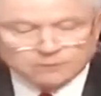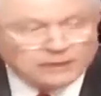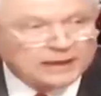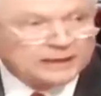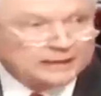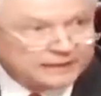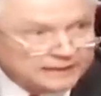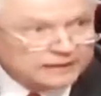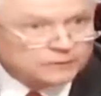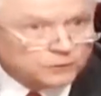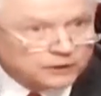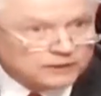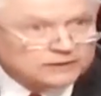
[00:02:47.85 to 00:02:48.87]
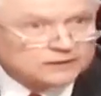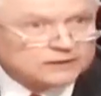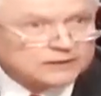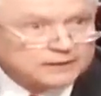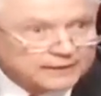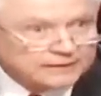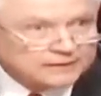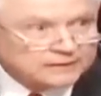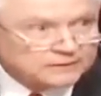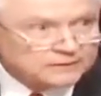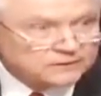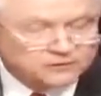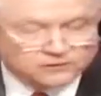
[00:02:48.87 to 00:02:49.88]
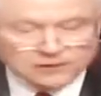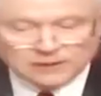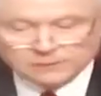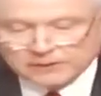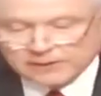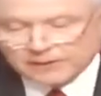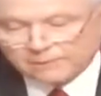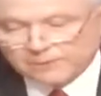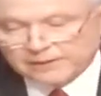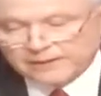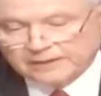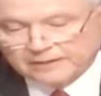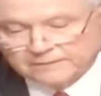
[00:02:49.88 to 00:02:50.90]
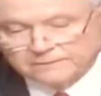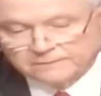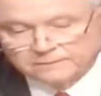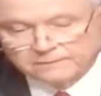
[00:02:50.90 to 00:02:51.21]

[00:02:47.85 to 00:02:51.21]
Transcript: by anyone connected to the Trump campaign.